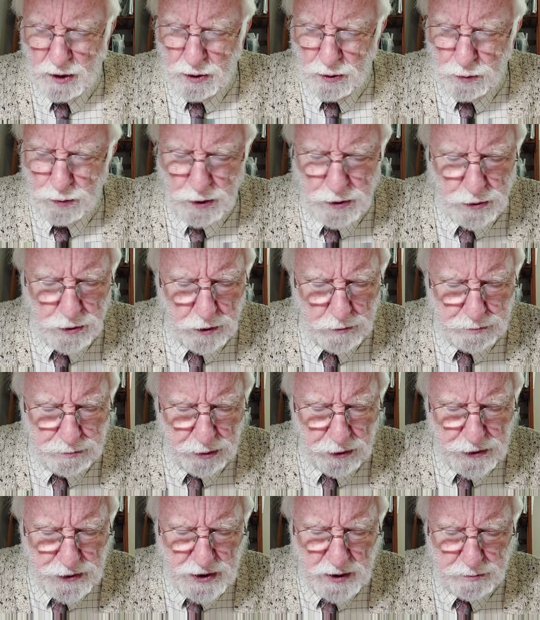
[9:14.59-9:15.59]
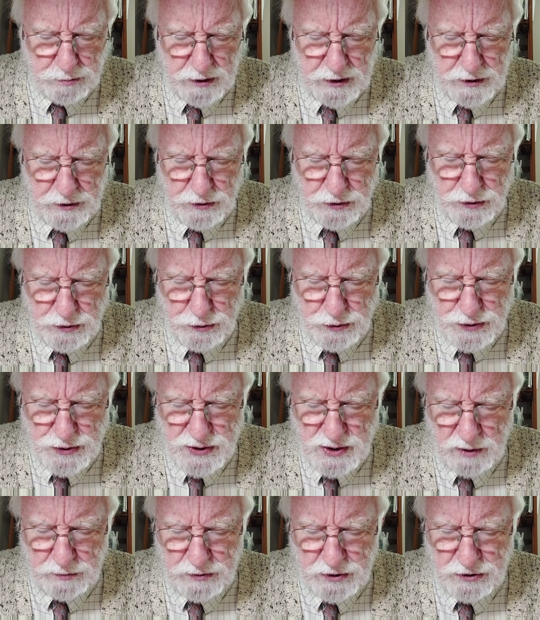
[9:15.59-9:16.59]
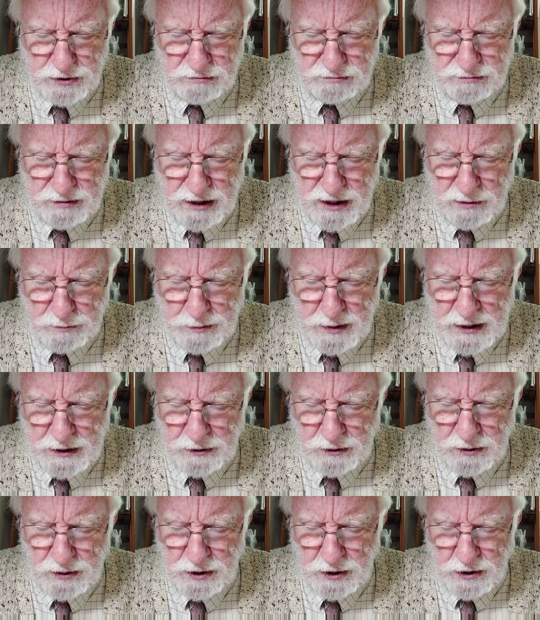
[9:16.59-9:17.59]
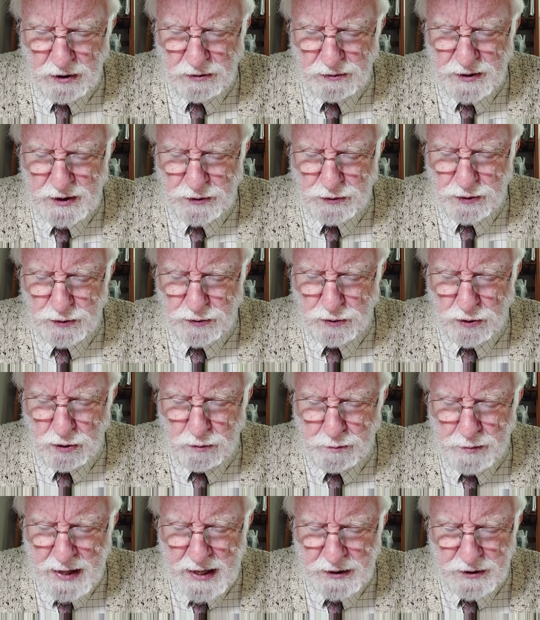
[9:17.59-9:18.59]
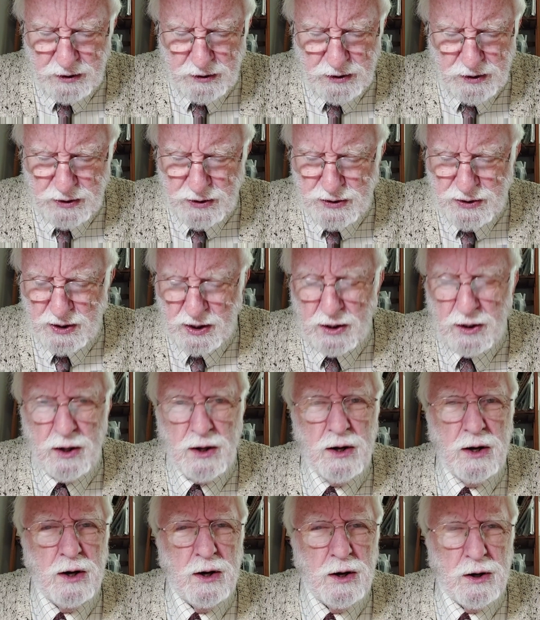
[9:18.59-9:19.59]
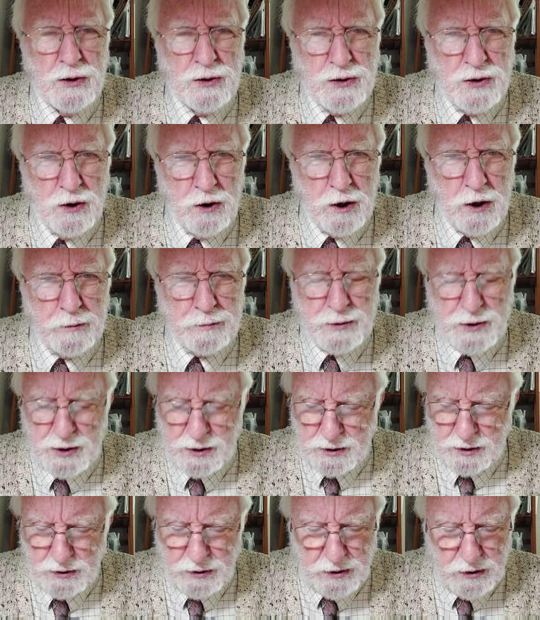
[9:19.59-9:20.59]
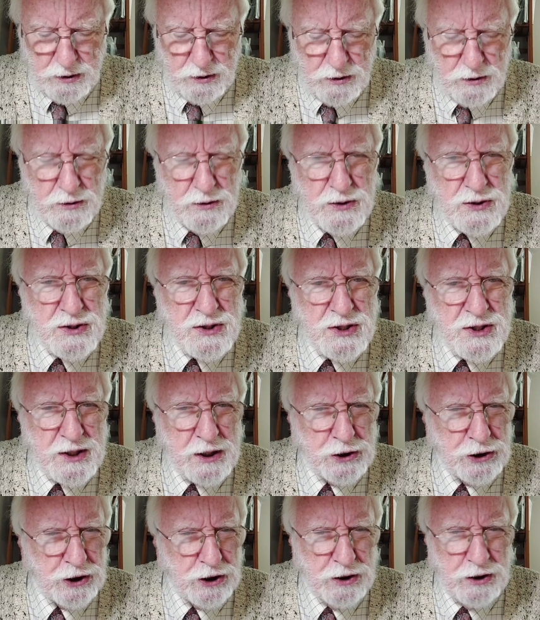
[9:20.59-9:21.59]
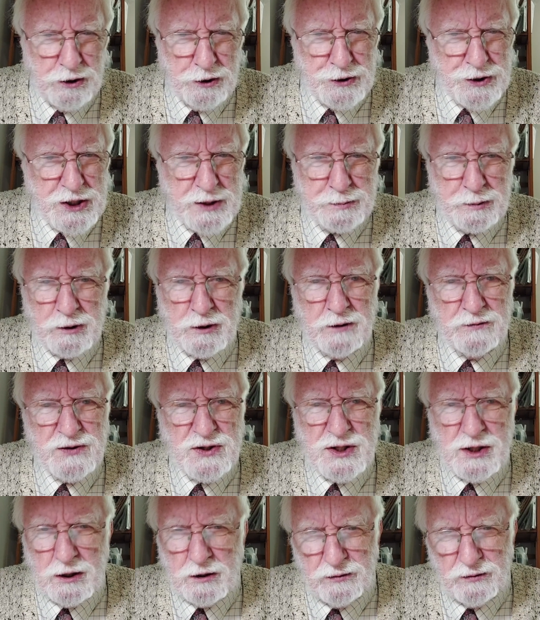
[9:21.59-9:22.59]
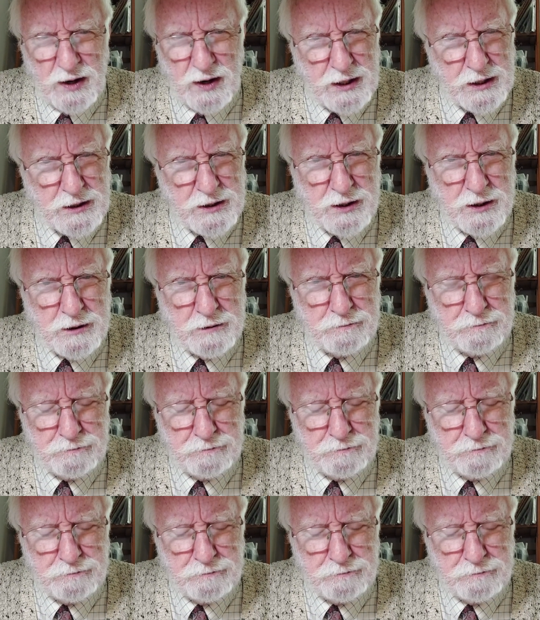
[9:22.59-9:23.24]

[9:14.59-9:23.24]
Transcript: What could possibly induce someone to recommend that the humanities adopt such a gospel of self-hate?